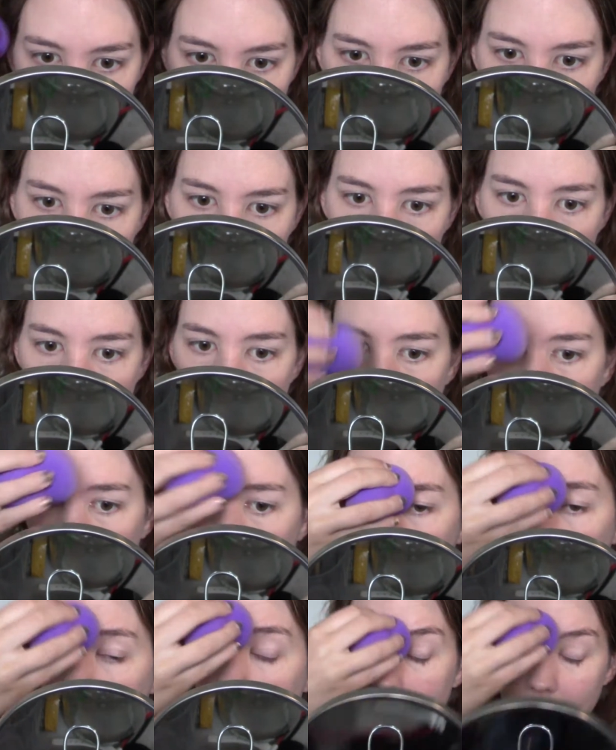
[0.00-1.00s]
And
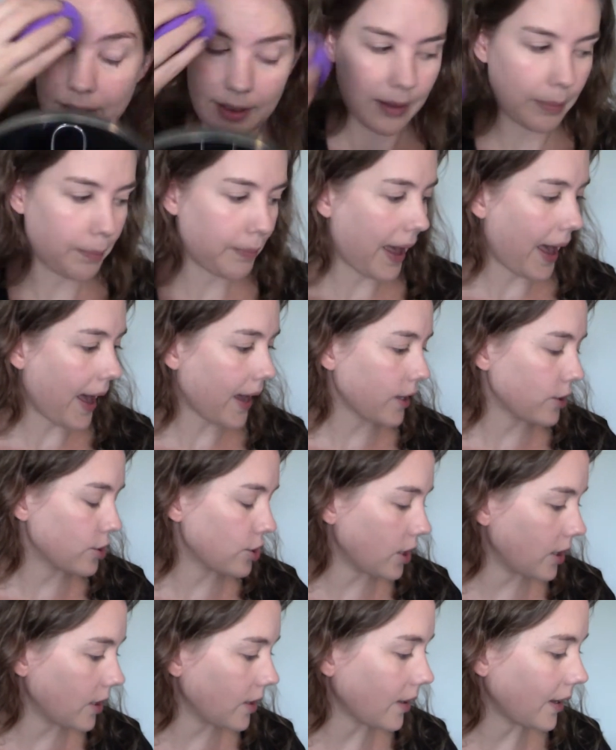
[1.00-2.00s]
on the
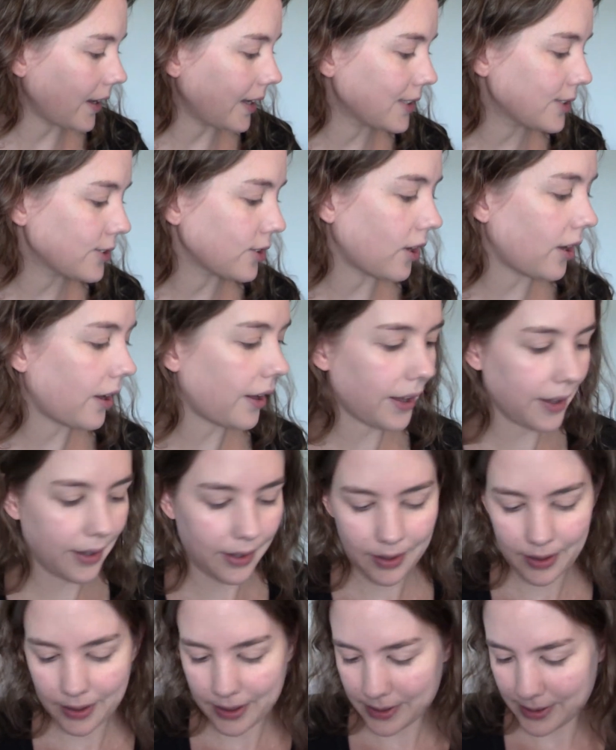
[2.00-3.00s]
packaging, I saw
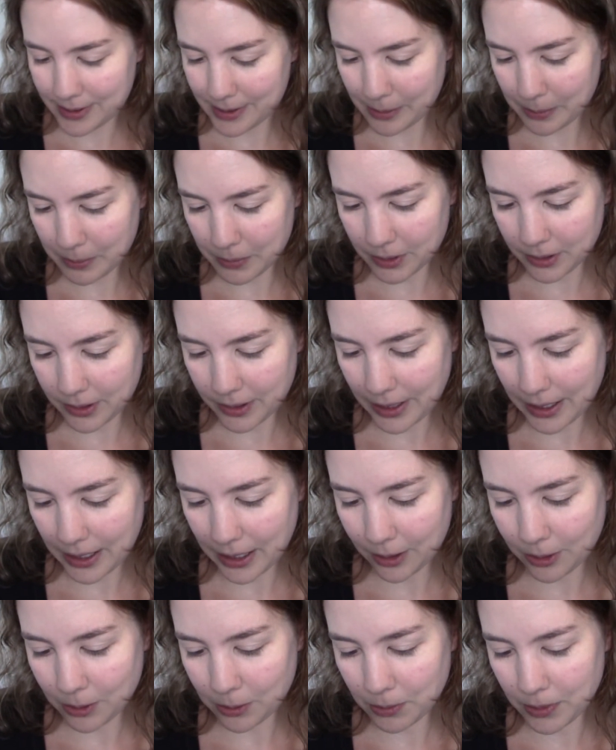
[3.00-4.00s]
a symbol that I
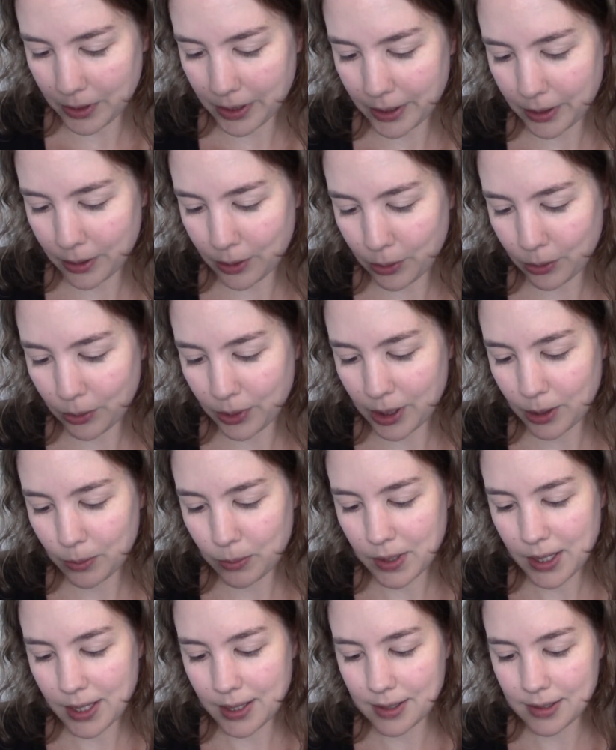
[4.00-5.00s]
don't really know what it
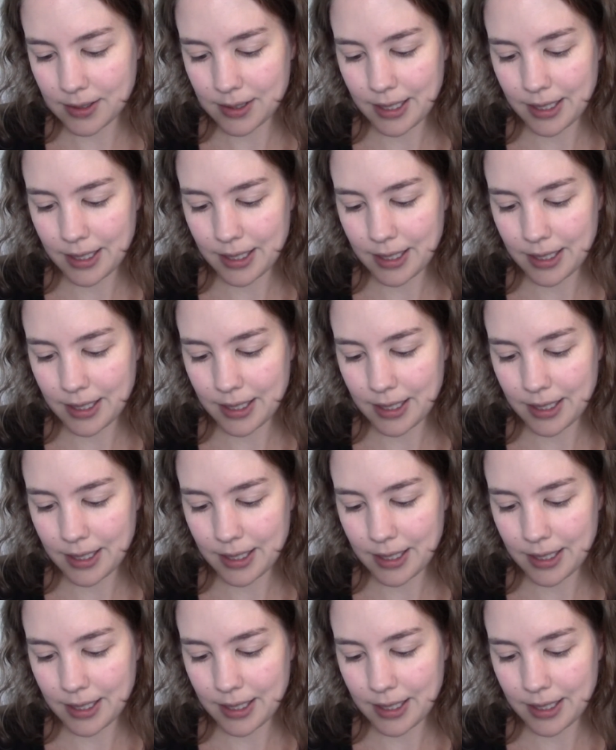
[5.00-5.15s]
means.